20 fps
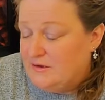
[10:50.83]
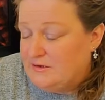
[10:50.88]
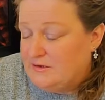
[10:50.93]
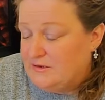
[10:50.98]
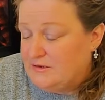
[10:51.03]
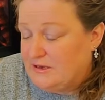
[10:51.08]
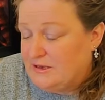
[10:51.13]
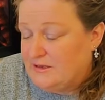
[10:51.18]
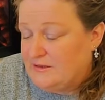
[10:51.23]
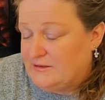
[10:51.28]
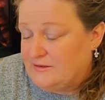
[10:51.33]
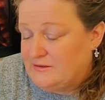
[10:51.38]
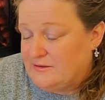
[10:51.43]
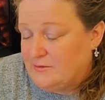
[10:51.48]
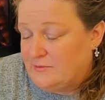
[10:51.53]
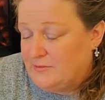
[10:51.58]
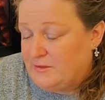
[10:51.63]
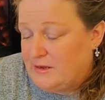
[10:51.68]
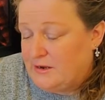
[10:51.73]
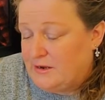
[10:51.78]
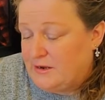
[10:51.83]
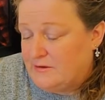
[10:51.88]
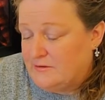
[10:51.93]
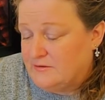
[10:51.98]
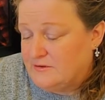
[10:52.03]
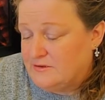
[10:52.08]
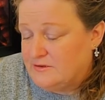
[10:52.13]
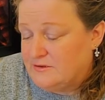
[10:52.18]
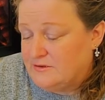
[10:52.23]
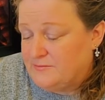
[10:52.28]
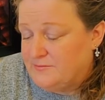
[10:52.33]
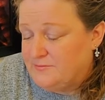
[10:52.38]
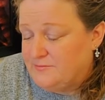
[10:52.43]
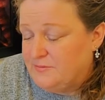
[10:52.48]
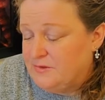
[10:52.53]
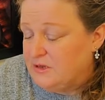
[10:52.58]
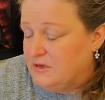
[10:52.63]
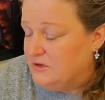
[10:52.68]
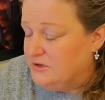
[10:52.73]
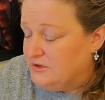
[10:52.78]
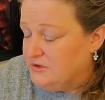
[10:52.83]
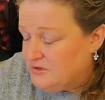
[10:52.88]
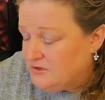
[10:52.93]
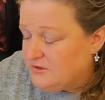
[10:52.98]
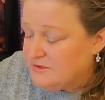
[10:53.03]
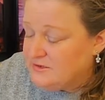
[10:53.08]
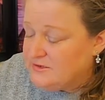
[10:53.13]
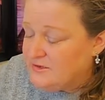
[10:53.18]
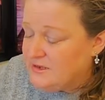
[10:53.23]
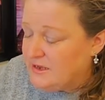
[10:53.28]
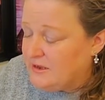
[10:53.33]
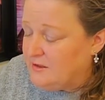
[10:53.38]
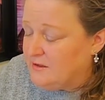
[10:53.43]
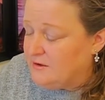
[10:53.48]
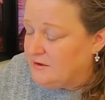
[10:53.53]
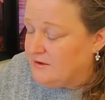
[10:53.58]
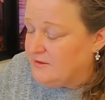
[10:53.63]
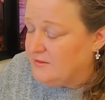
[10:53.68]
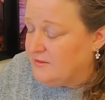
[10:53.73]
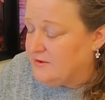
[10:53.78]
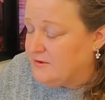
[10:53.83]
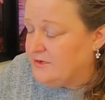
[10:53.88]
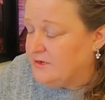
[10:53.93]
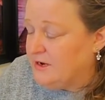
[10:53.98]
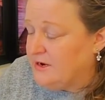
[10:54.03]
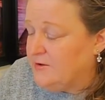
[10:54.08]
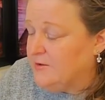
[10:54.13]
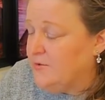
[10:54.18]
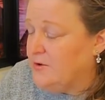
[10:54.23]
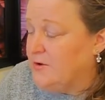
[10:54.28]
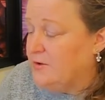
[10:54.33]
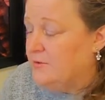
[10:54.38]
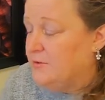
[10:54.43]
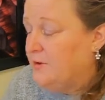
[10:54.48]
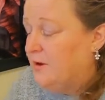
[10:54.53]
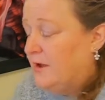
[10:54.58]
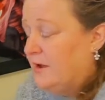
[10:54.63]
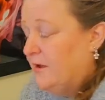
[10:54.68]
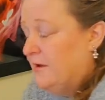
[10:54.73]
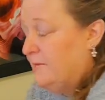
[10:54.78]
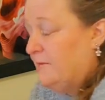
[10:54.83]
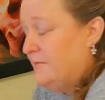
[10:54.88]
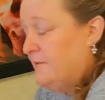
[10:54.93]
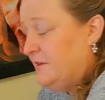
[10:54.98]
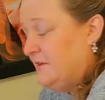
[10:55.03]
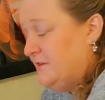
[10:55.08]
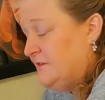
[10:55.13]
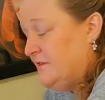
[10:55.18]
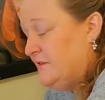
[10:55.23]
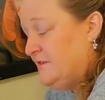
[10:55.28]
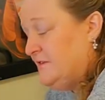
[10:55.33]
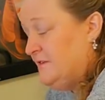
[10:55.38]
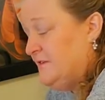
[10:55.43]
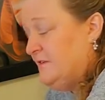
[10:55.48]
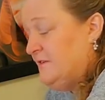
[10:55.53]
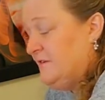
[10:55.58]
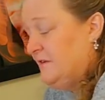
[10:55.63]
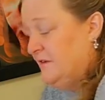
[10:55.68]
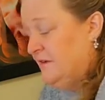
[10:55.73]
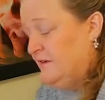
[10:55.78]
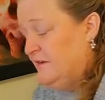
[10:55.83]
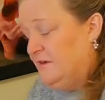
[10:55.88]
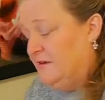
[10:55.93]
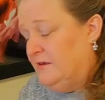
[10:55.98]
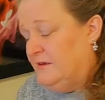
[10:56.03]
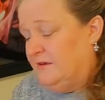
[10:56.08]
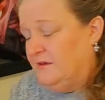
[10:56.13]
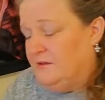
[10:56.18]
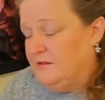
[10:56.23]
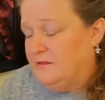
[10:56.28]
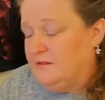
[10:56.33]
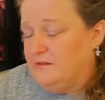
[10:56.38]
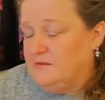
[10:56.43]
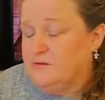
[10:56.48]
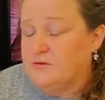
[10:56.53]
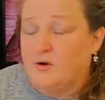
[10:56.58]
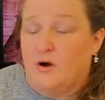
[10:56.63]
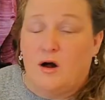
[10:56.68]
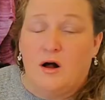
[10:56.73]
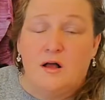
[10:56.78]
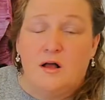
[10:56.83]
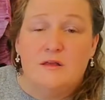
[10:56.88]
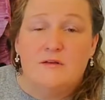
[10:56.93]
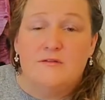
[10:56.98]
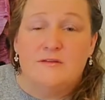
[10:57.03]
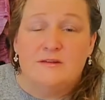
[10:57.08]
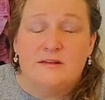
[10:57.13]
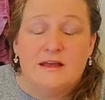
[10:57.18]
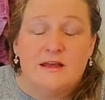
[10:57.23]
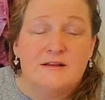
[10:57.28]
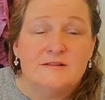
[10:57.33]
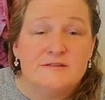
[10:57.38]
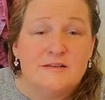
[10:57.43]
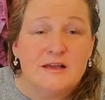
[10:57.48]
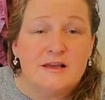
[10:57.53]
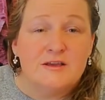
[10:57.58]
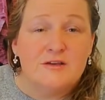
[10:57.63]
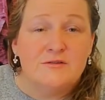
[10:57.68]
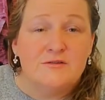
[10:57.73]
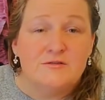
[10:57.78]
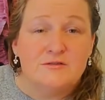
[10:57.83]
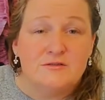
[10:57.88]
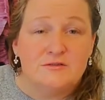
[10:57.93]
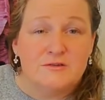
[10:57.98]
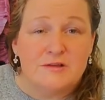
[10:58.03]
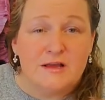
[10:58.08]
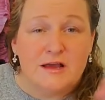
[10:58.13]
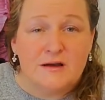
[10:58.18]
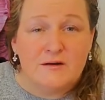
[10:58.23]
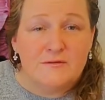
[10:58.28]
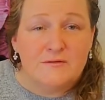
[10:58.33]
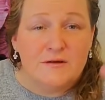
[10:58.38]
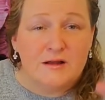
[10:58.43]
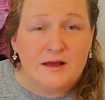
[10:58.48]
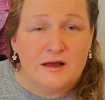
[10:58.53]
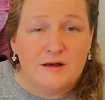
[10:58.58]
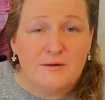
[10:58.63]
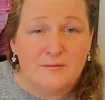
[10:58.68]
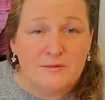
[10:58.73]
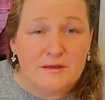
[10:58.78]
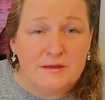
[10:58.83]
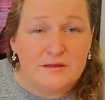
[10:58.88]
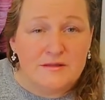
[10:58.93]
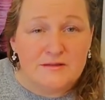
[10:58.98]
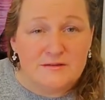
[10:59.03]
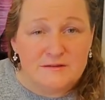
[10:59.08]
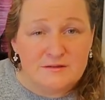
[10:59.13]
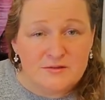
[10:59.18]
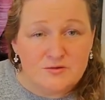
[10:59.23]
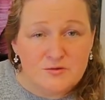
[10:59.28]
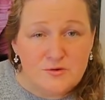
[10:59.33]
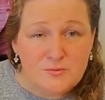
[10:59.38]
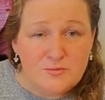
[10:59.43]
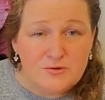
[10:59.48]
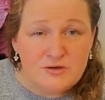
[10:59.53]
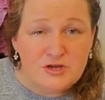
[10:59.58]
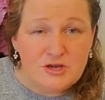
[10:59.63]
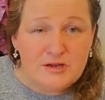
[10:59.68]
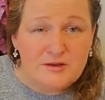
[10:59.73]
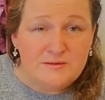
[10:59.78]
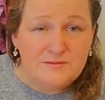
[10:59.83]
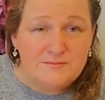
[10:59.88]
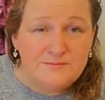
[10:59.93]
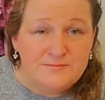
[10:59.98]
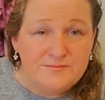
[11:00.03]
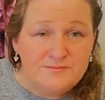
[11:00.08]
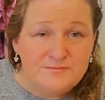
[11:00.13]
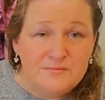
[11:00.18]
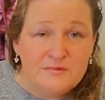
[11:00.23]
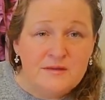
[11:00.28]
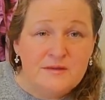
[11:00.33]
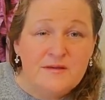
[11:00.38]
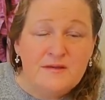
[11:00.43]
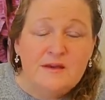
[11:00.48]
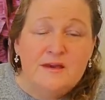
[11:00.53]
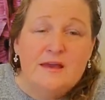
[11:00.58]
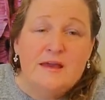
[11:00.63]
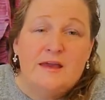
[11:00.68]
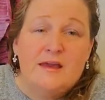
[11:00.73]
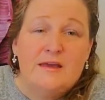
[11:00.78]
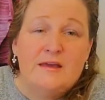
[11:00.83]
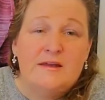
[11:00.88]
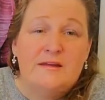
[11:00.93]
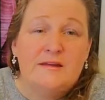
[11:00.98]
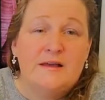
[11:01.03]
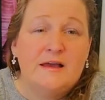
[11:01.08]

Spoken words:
to get something else. So let's take a look at the tarot. This is, so all of the decks I use are down in the description. And